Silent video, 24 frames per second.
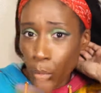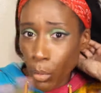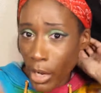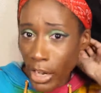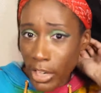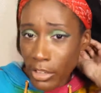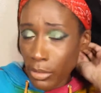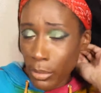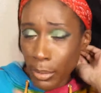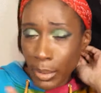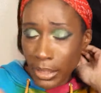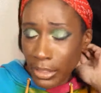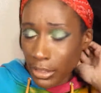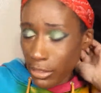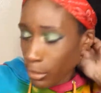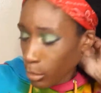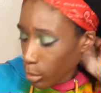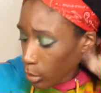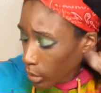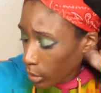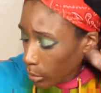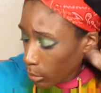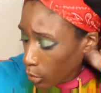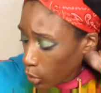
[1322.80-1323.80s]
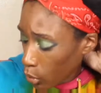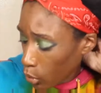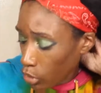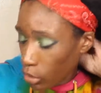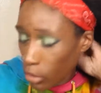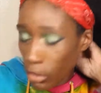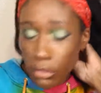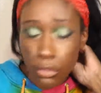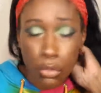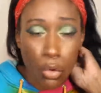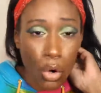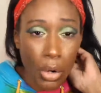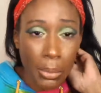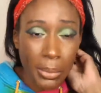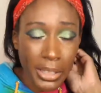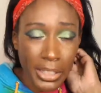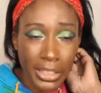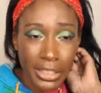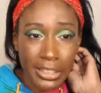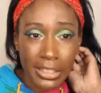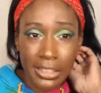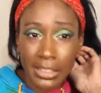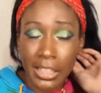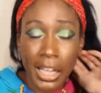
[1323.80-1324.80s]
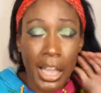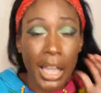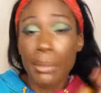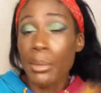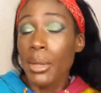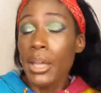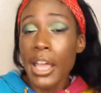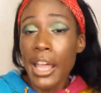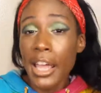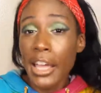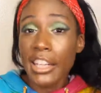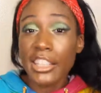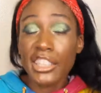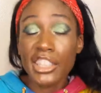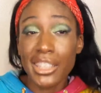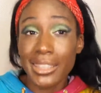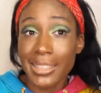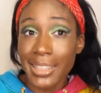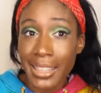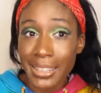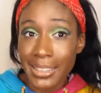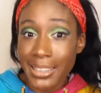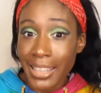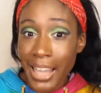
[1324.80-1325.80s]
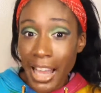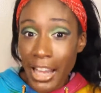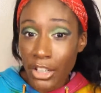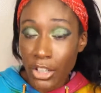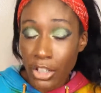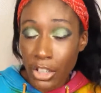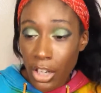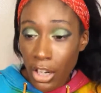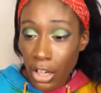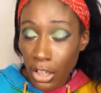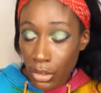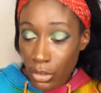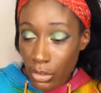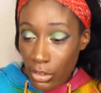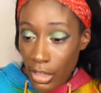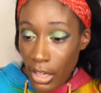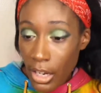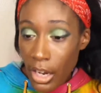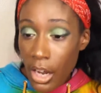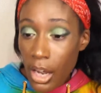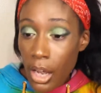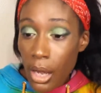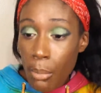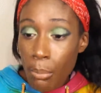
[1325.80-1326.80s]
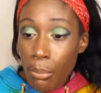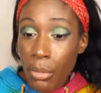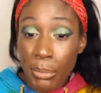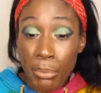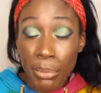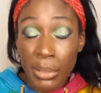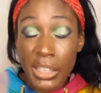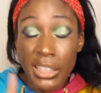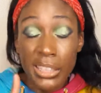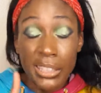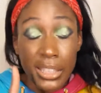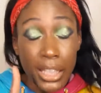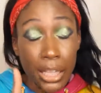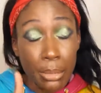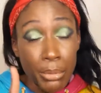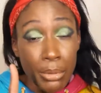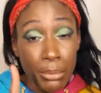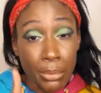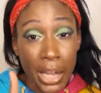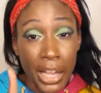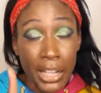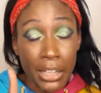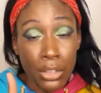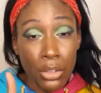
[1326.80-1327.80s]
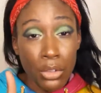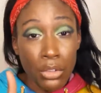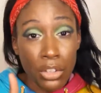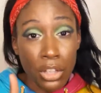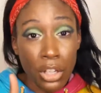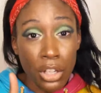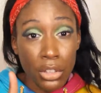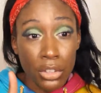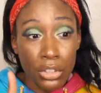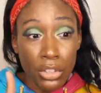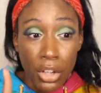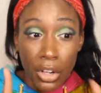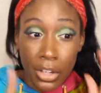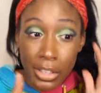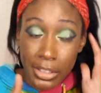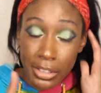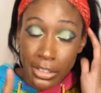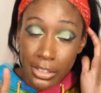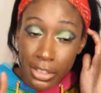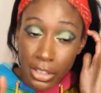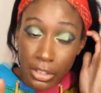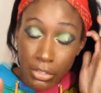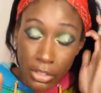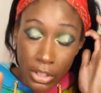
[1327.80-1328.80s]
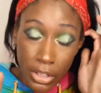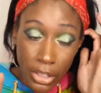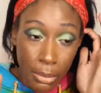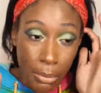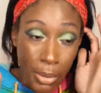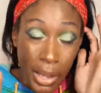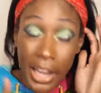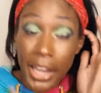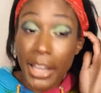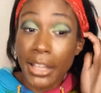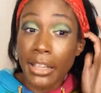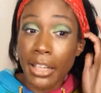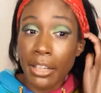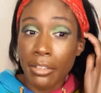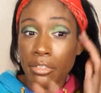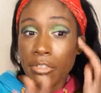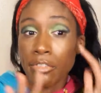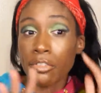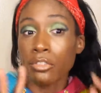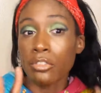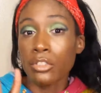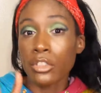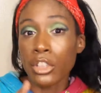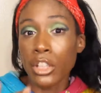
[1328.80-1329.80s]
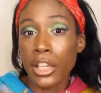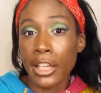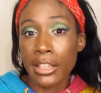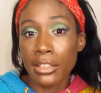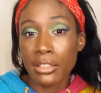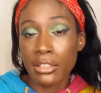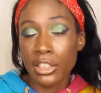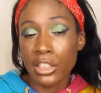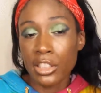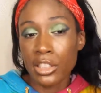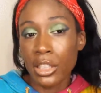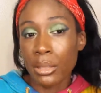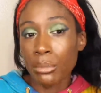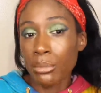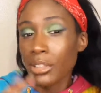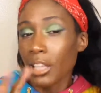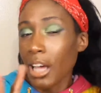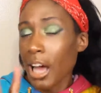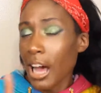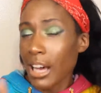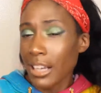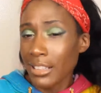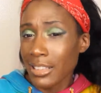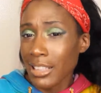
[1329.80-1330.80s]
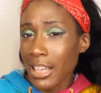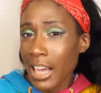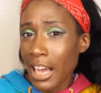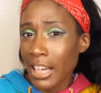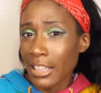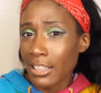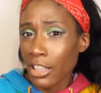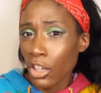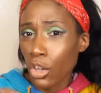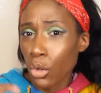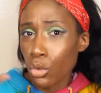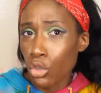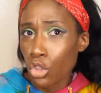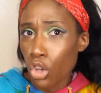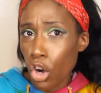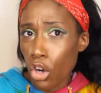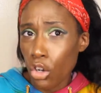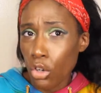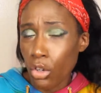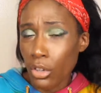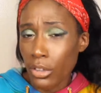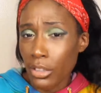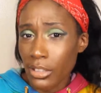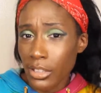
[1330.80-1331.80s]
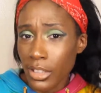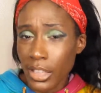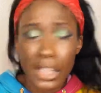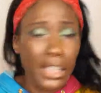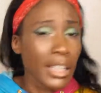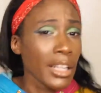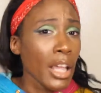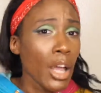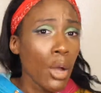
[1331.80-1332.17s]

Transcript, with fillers: raves about the Supreme Nudes. So the formula is the same, it just has lighter colors. But please keep in mind that those colors are deceiving in the pan. They they seem to oxidize and go darker on the skin,